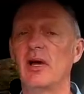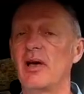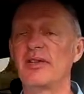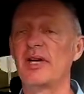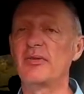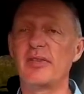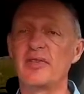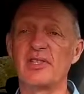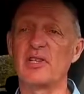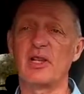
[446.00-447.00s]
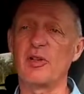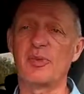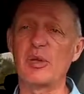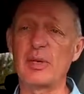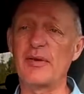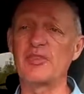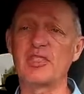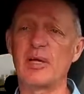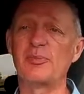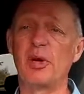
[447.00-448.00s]
I know that there's a lot of people having the
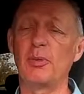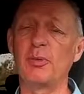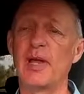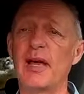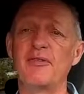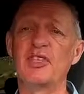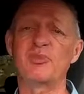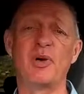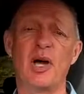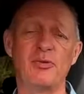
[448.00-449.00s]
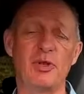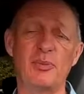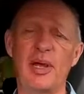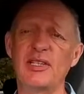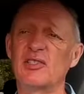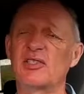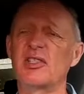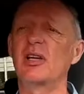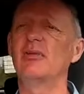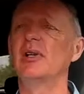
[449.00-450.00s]
same problem, having this part replaced,
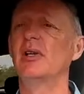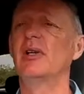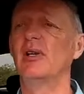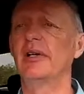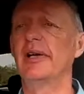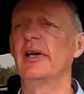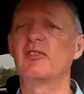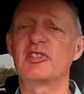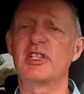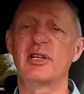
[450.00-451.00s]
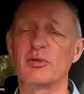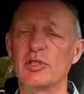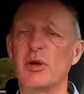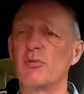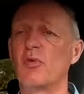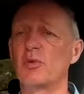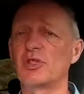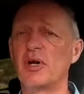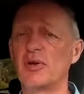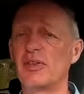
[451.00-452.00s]
so obviously that was what was
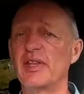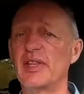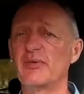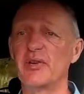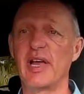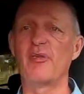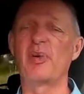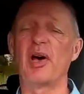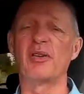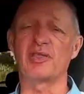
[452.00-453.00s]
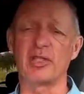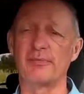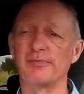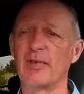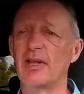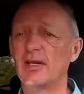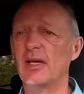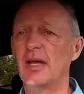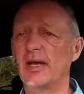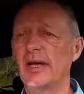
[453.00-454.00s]
going on there. They've run out of parts.
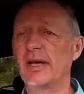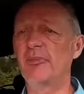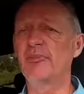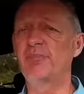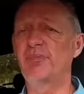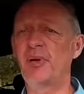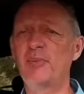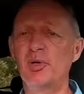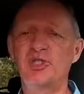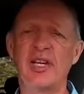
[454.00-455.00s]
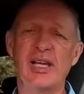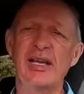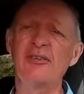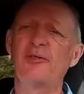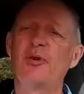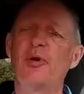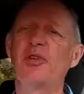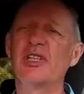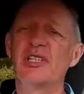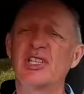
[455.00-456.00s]
Been booked in again for
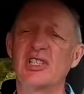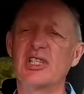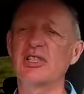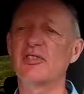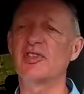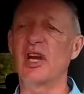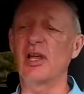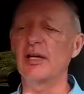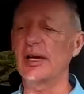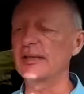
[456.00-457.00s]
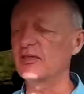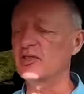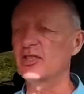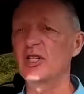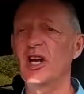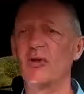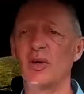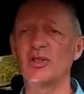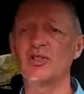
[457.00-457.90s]
the 16th of July, and do you know what?